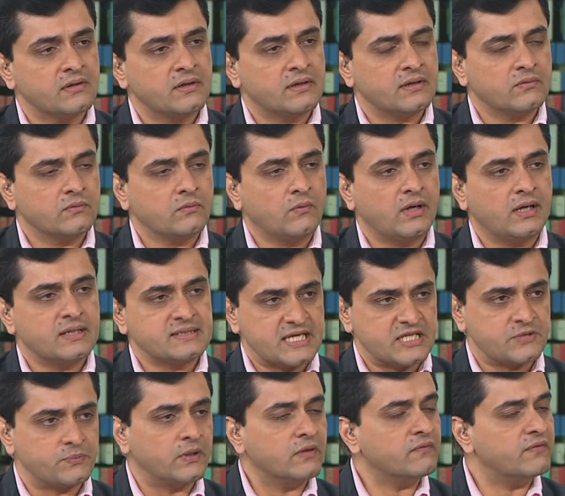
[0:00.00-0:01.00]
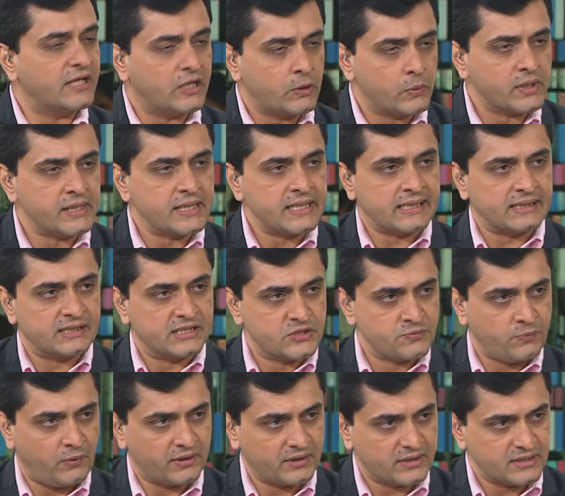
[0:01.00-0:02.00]
your assessment of liquidity at this
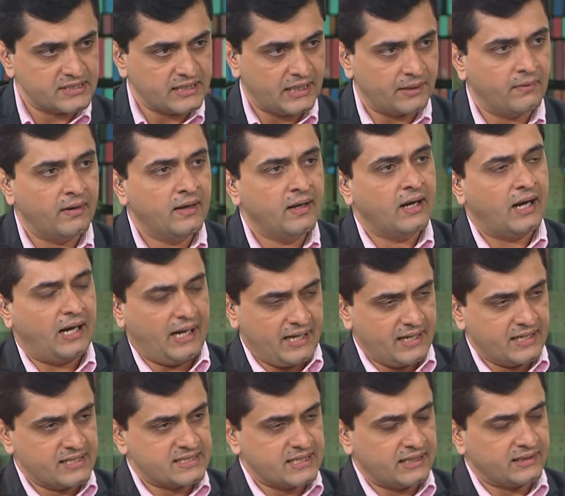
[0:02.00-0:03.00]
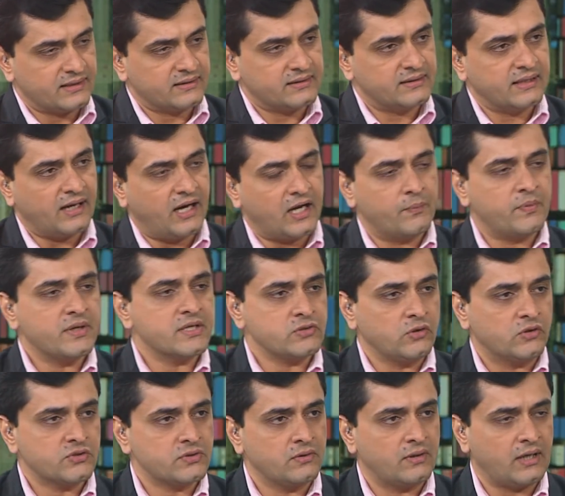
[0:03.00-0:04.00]
point in time? I understand that the RBI has
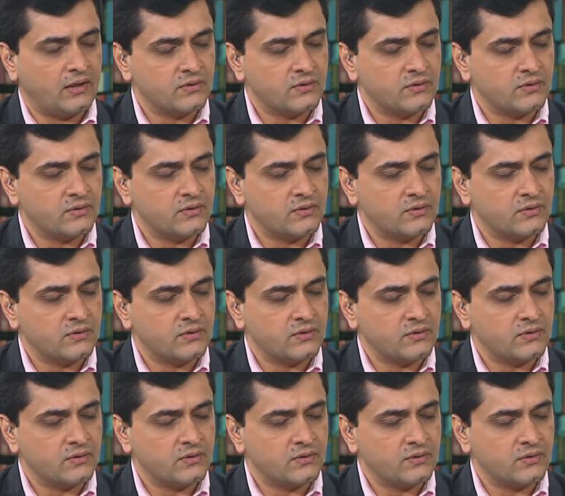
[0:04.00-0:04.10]
also